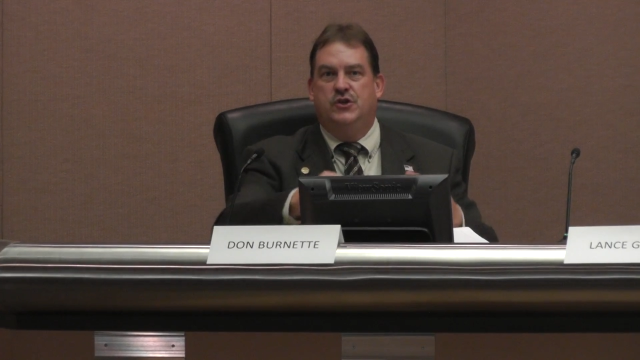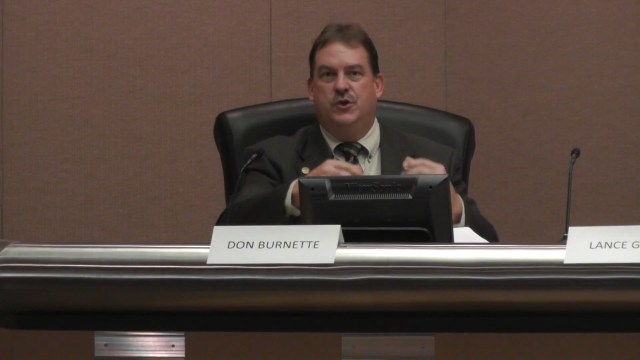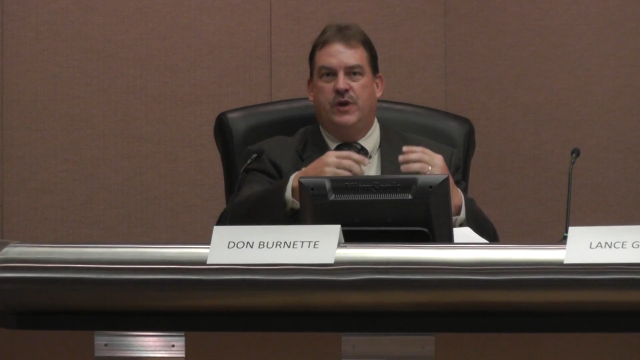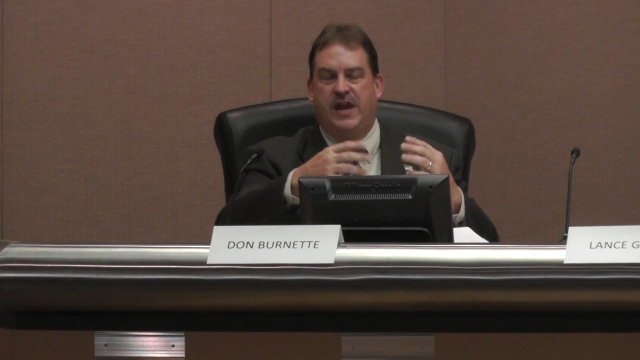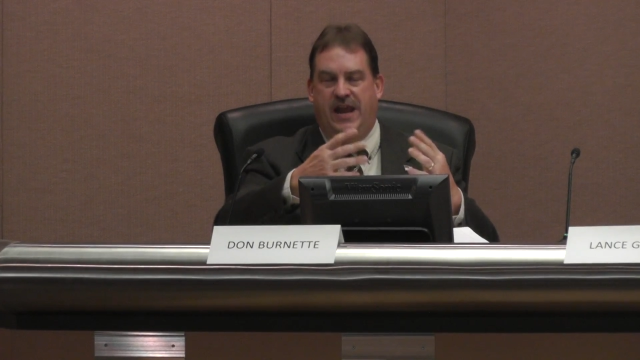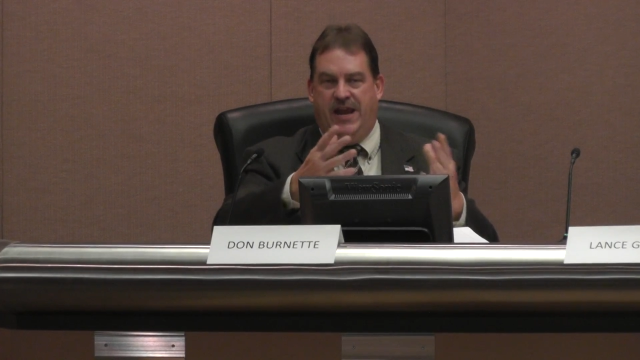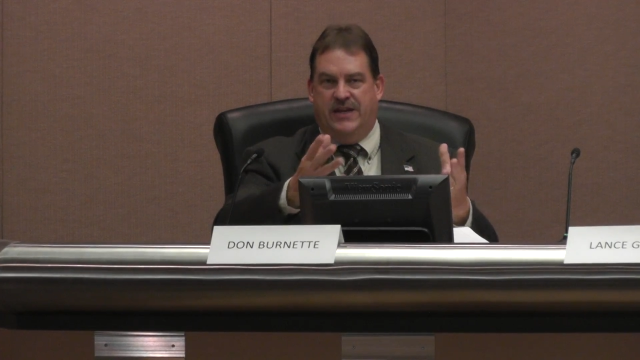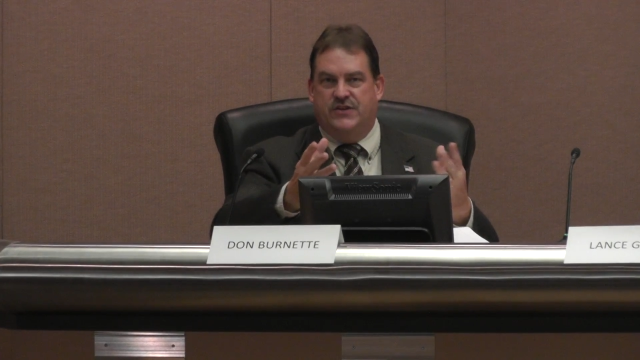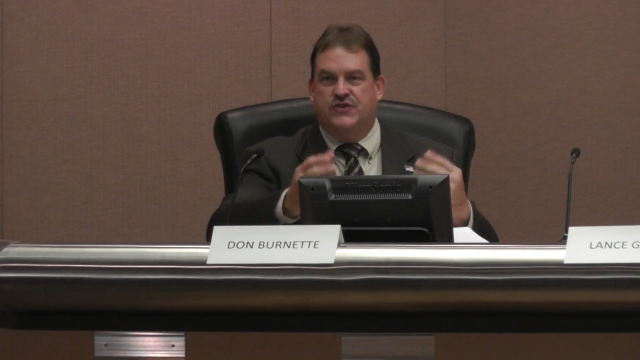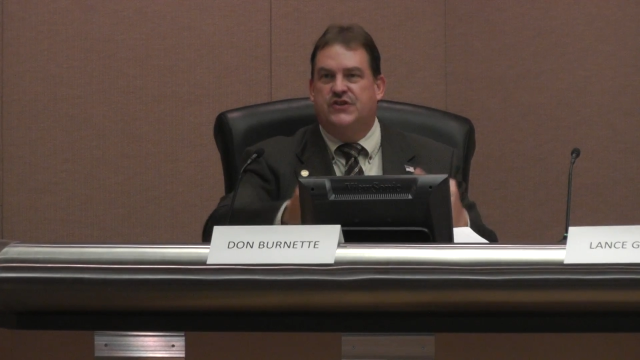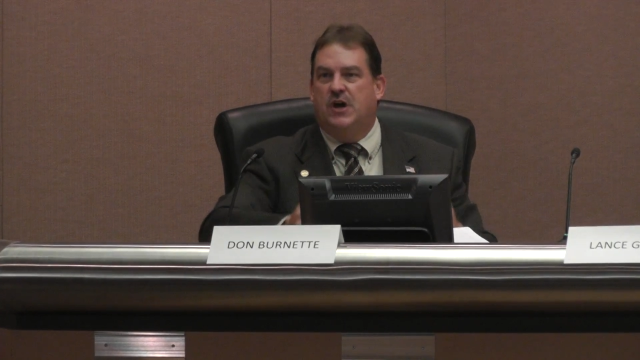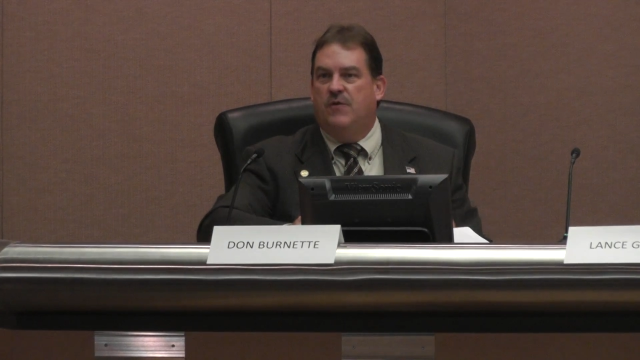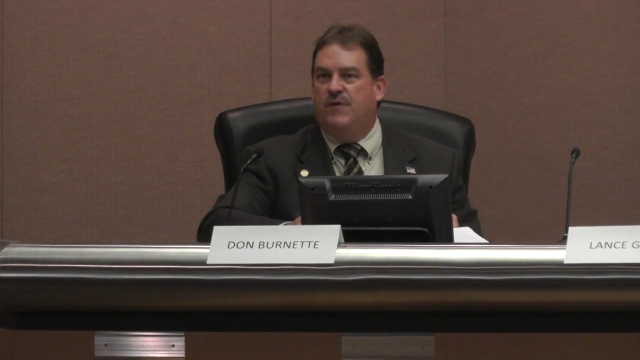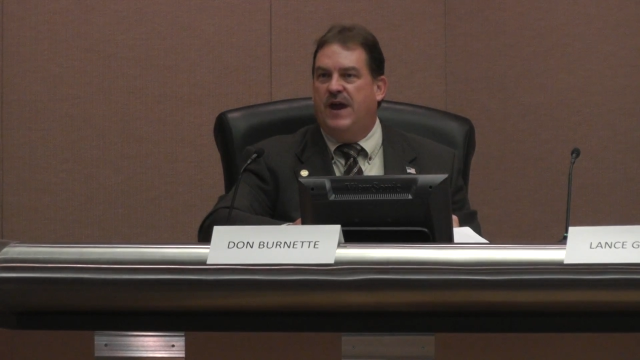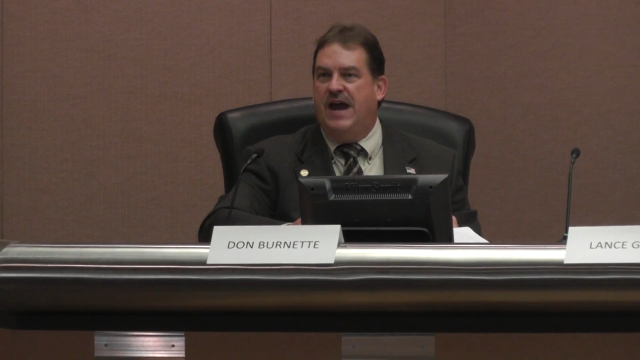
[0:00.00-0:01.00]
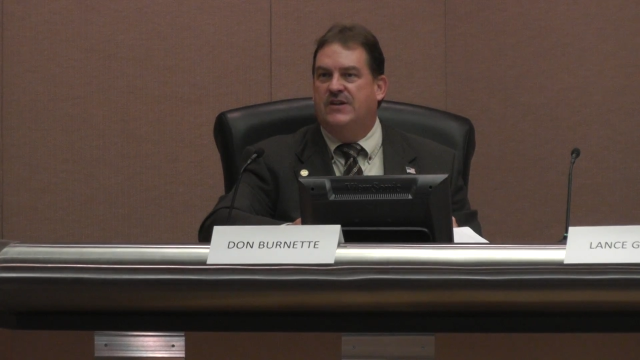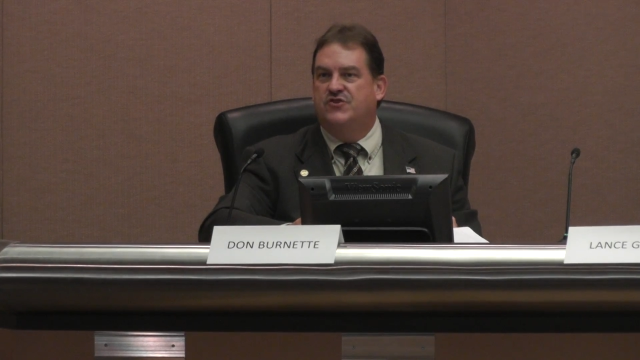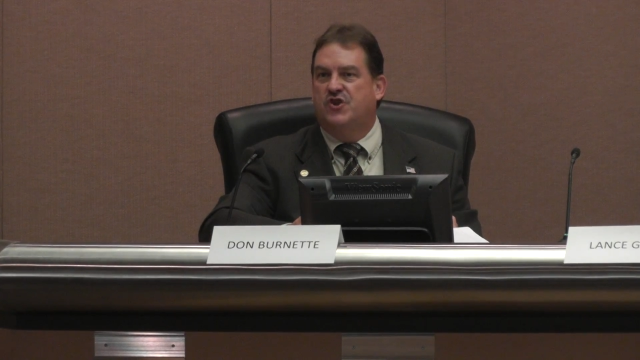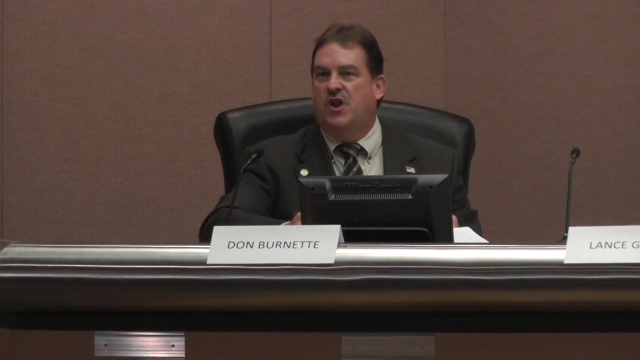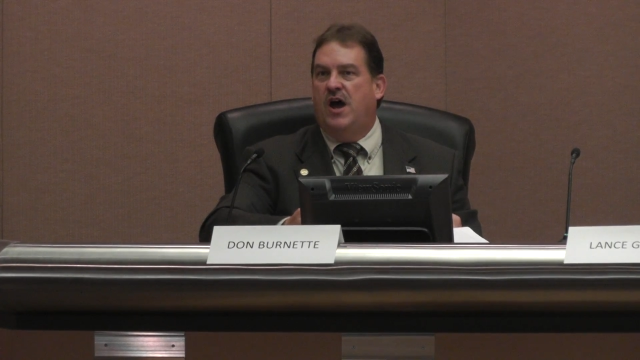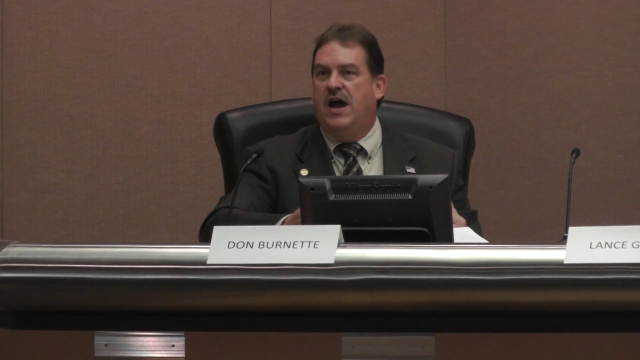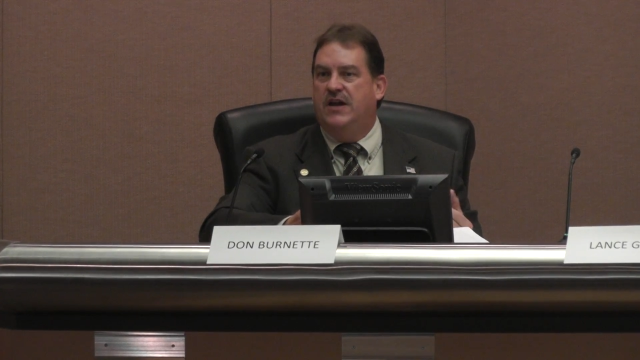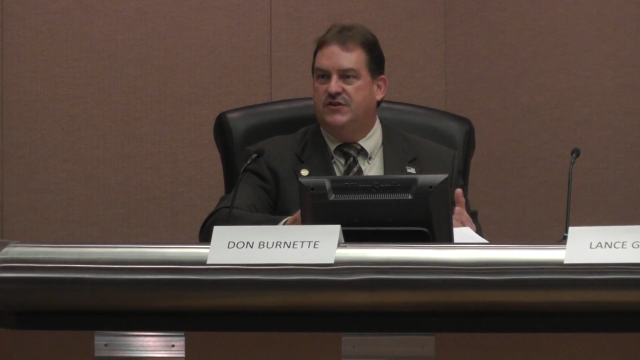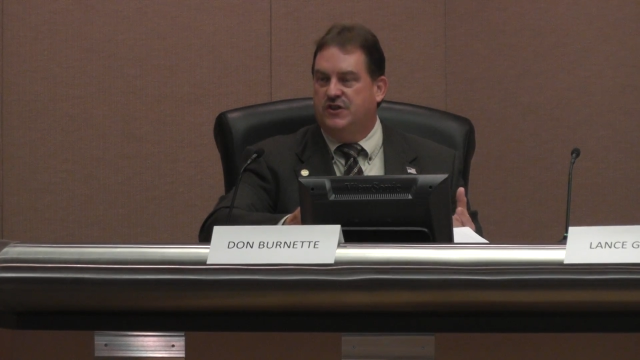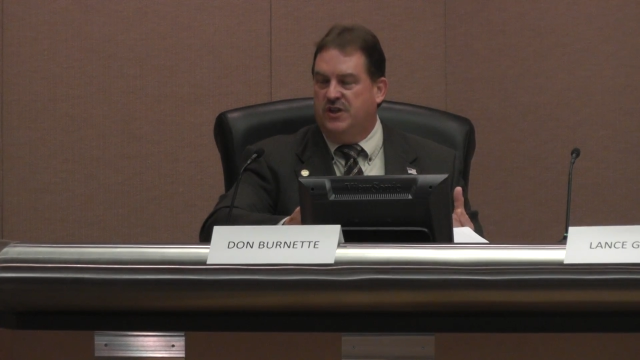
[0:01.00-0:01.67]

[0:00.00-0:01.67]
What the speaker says: you can't self-actualize